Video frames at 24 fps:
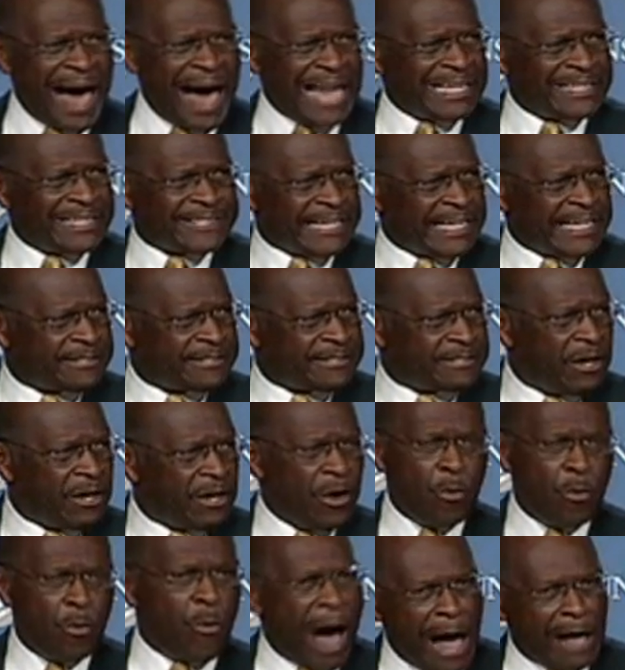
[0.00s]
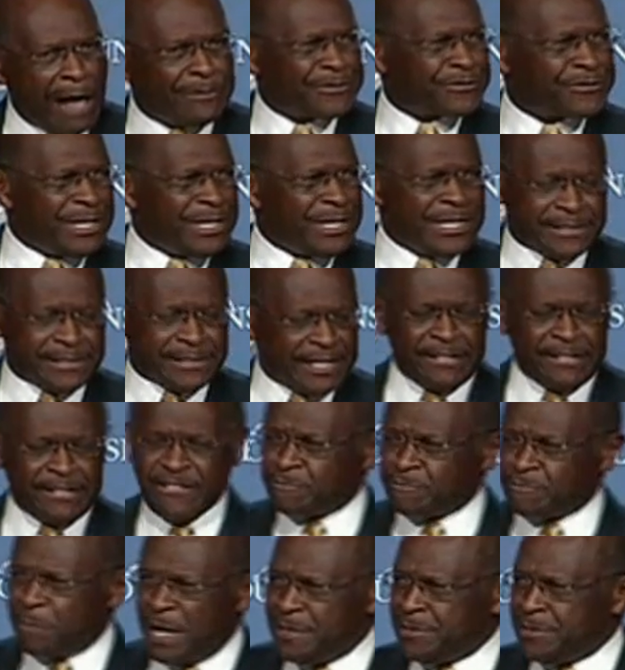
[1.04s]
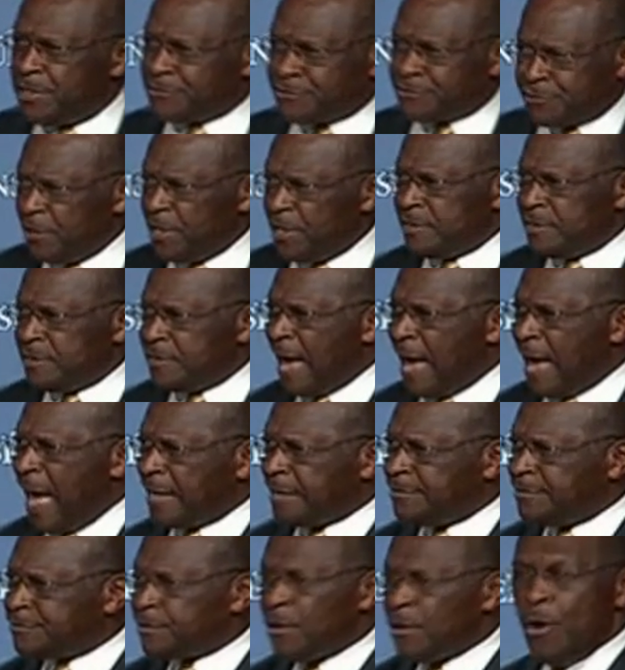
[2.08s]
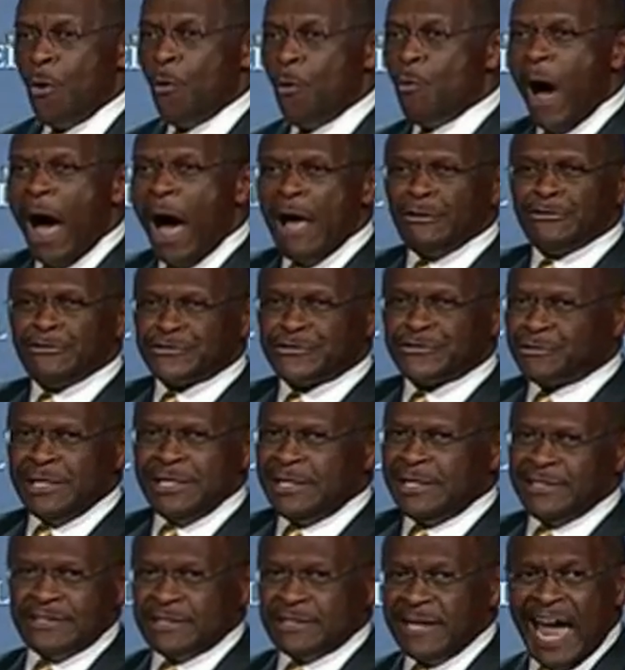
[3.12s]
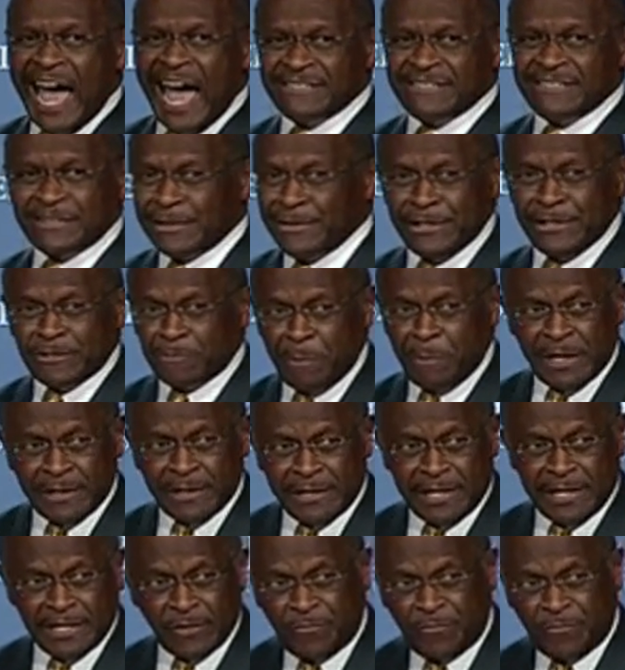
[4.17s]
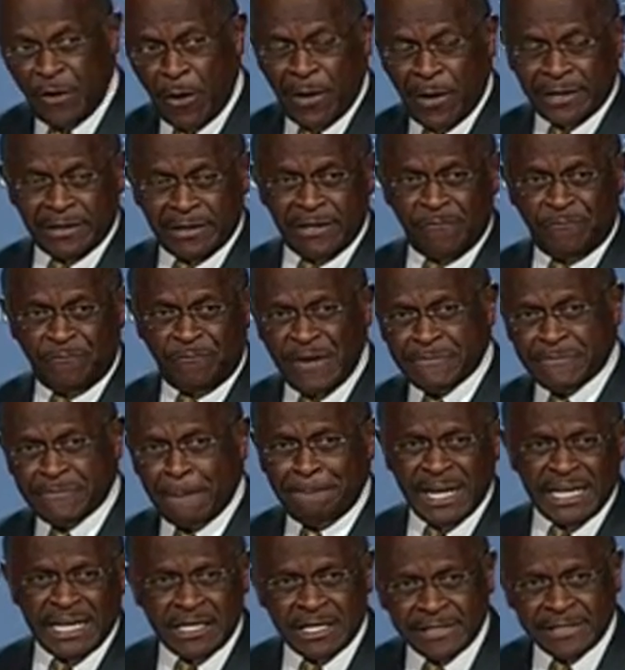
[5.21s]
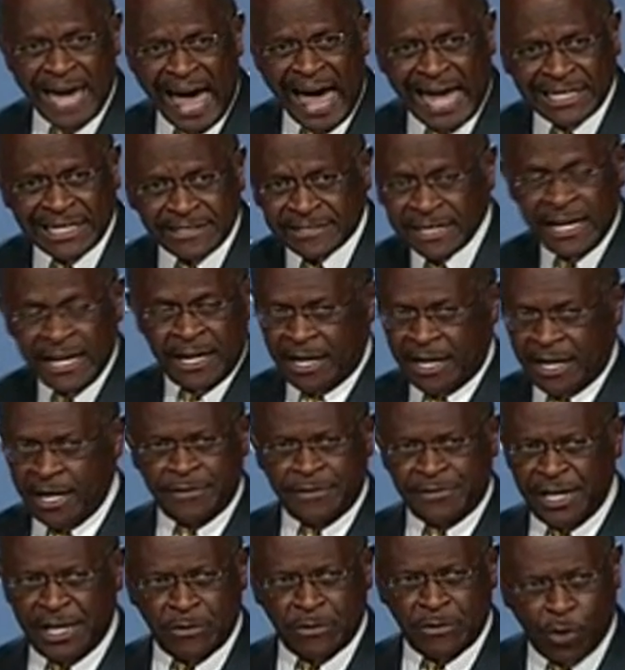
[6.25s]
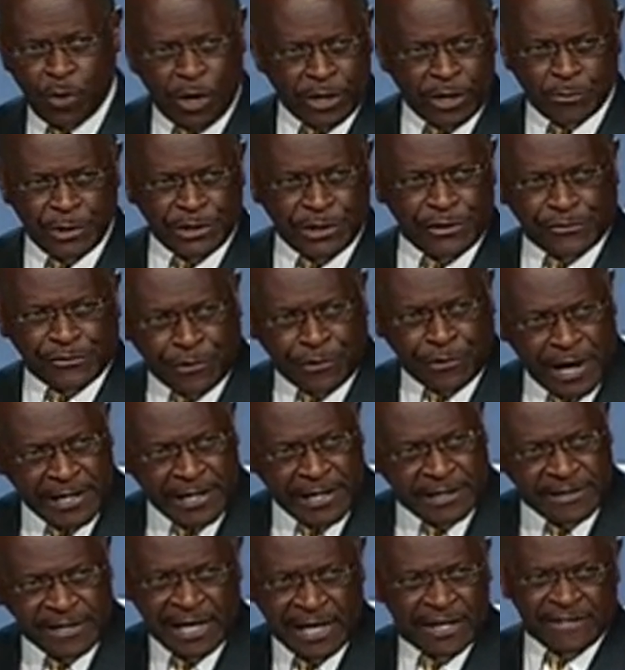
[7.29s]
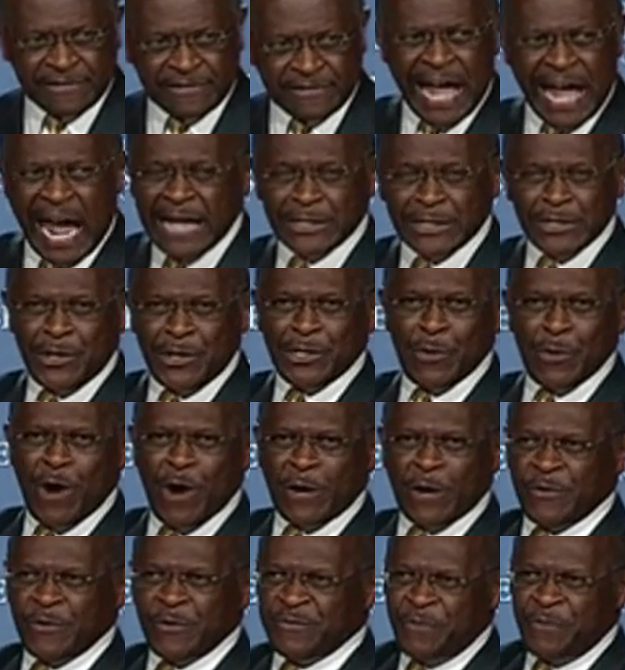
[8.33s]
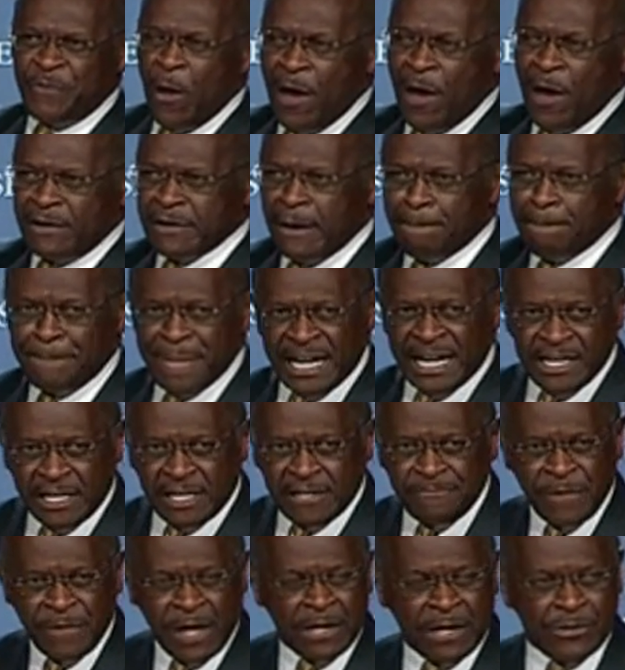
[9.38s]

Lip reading: policies. Wall Street didn't spend $1 trillion. Wall Street isn't asking to spend another $450 billion. It didn't work with $1 trillion. It's not going to work with $400 billion.